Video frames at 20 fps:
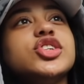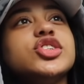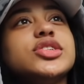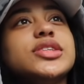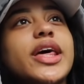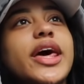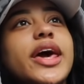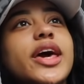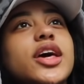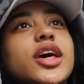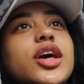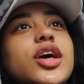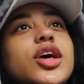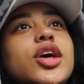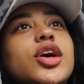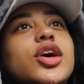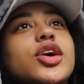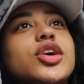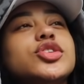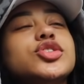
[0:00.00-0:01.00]
I just like
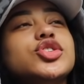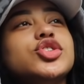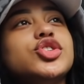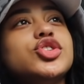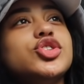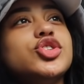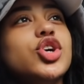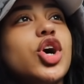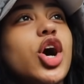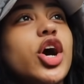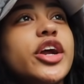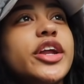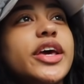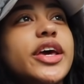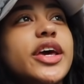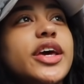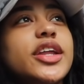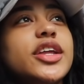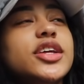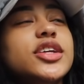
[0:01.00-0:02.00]

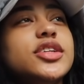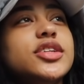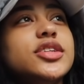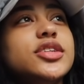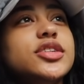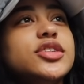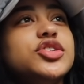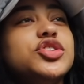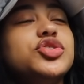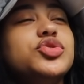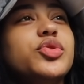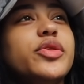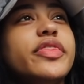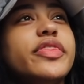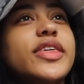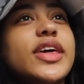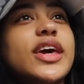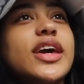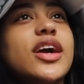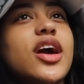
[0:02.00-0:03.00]
started
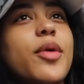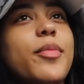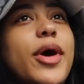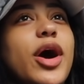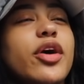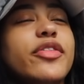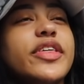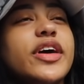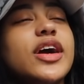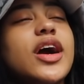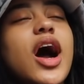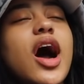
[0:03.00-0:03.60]
to think about the